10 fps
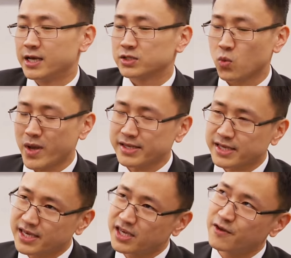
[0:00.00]
So one
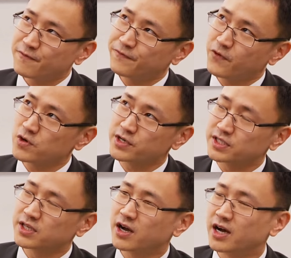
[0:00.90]
key
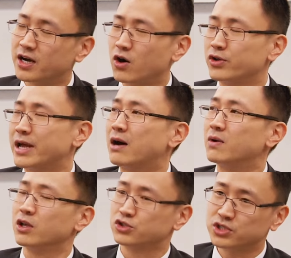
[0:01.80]
focus on
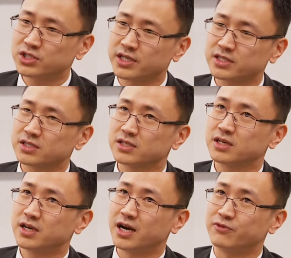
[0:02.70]
our logistics
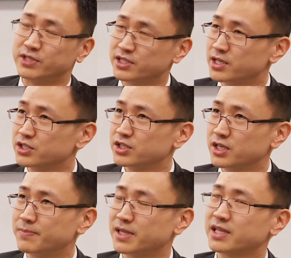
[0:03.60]
research,
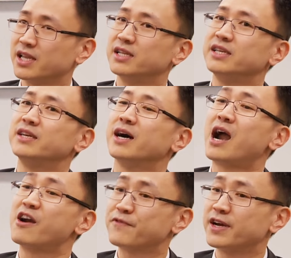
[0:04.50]
in particularly
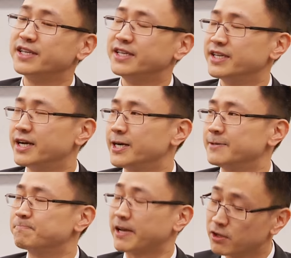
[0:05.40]

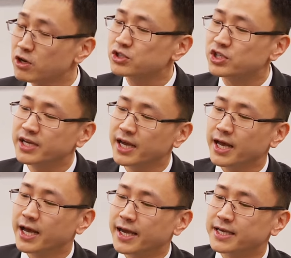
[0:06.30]
RFID technology,
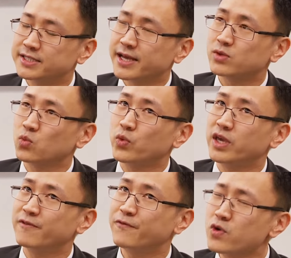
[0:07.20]
is that
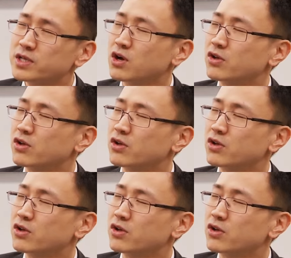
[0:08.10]
we focus